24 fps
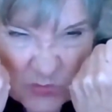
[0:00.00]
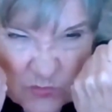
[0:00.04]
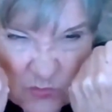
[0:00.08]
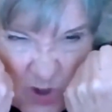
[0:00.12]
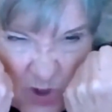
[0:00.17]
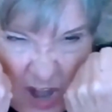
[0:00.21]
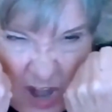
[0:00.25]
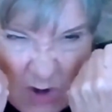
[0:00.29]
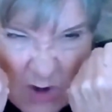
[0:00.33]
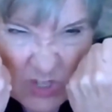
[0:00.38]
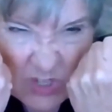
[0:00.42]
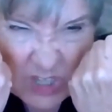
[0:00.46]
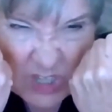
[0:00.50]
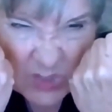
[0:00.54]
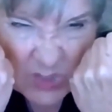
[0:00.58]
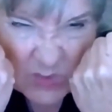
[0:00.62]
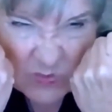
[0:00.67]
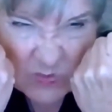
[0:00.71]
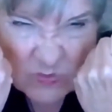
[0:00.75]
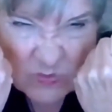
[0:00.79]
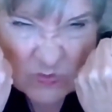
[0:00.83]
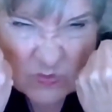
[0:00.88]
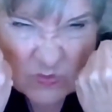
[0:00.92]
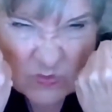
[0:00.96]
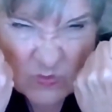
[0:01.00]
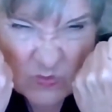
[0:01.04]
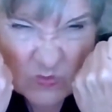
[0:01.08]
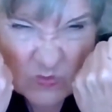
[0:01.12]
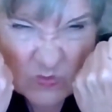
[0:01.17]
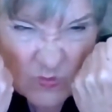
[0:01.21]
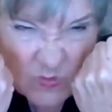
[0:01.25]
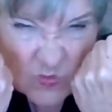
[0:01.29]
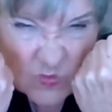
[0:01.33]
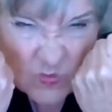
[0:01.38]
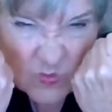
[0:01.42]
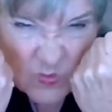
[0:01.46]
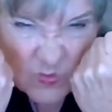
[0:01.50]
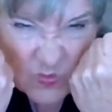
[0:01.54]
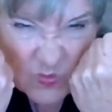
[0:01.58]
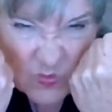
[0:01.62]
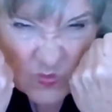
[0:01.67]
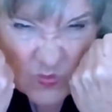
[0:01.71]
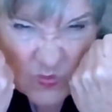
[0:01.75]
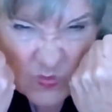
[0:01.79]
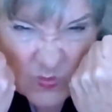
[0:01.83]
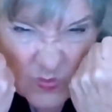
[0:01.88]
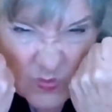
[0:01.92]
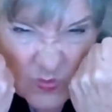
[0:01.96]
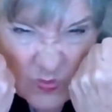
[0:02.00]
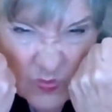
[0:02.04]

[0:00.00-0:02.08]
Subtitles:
and you're frowning. Think